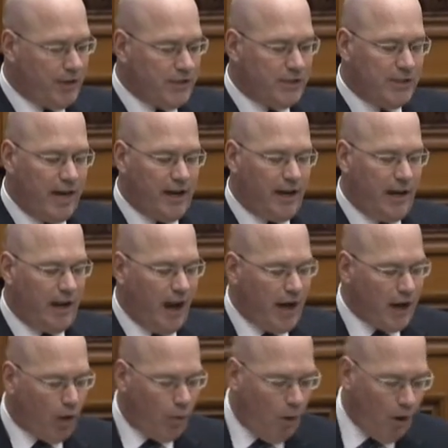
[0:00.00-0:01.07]
He said, and
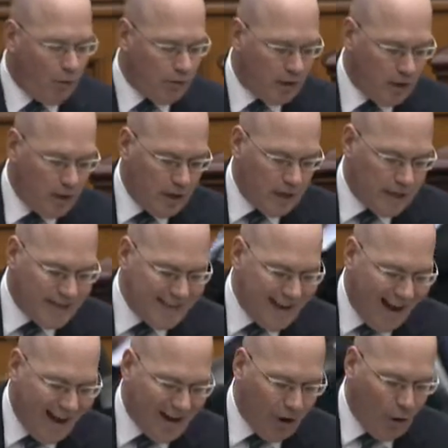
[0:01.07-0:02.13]
I quote,
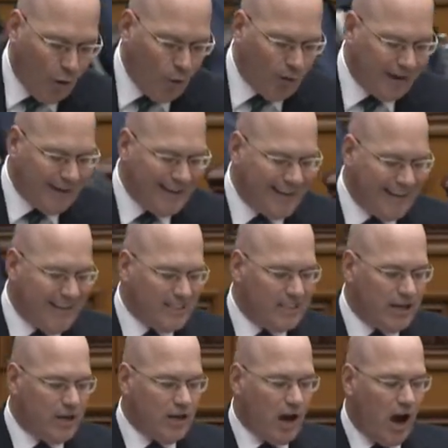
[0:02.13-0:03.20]
"Not only
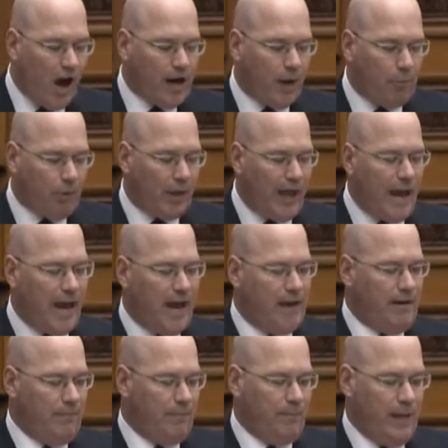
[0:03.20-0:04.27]
is it not a
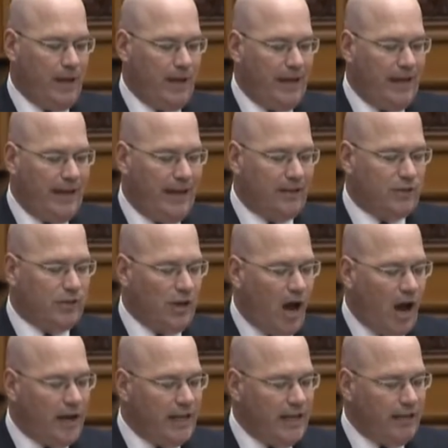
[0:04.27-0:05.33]
plan, it's
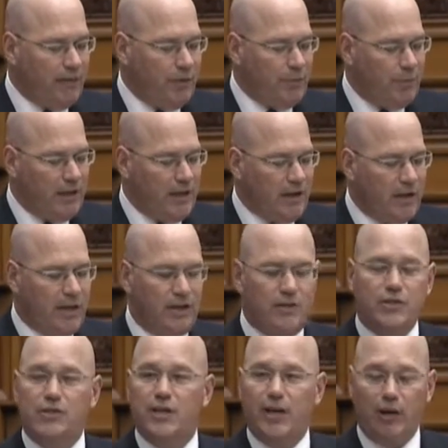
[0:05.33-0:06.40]
not even being
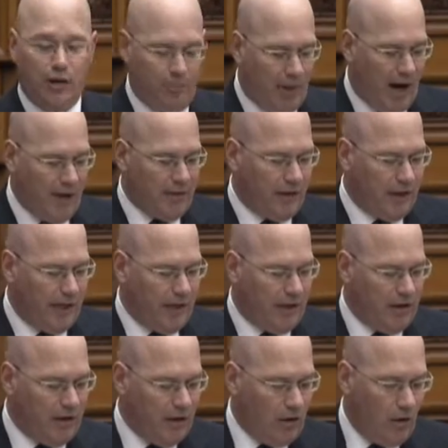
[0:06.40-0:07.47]
considered by the
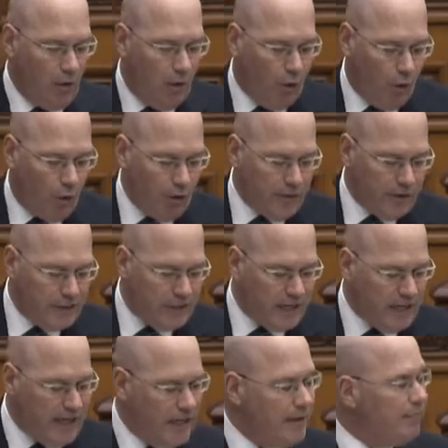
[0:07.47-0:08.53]
LHIN or the
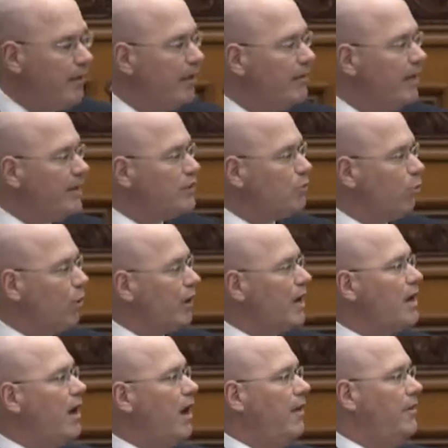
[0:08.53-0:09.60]
team that's
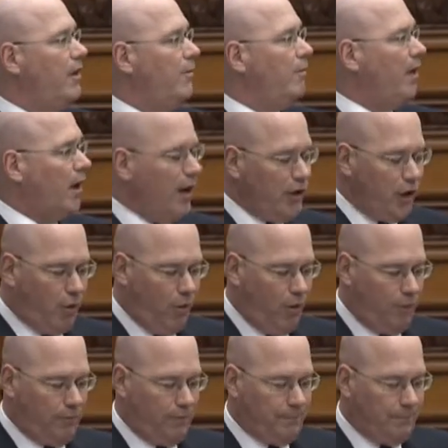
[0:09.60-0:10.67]
working on them,"
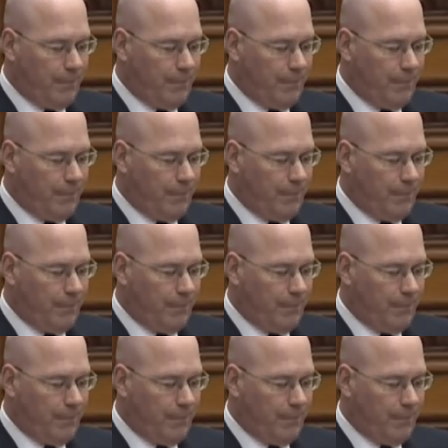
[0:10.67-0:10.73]
unquote.